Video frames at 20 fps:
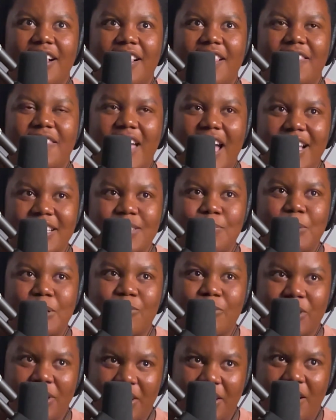That's been
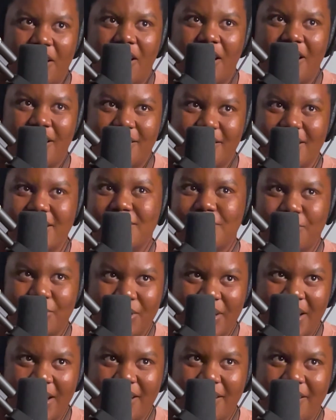really hard, is
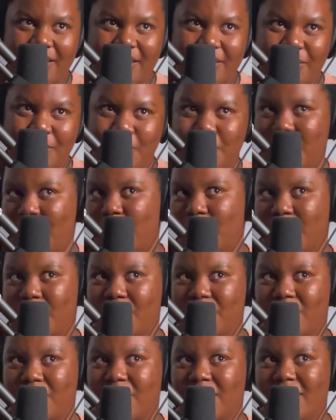relying on other
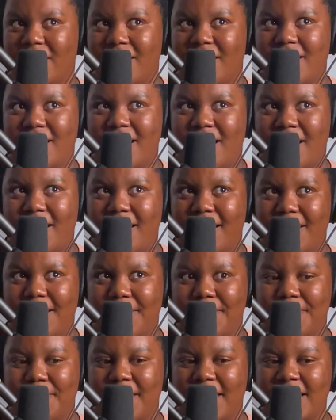people.
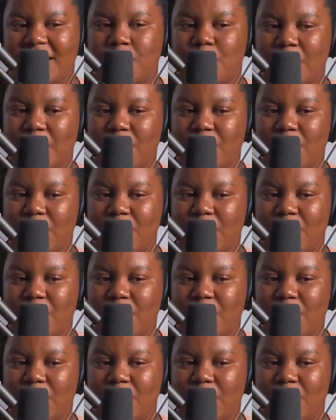It's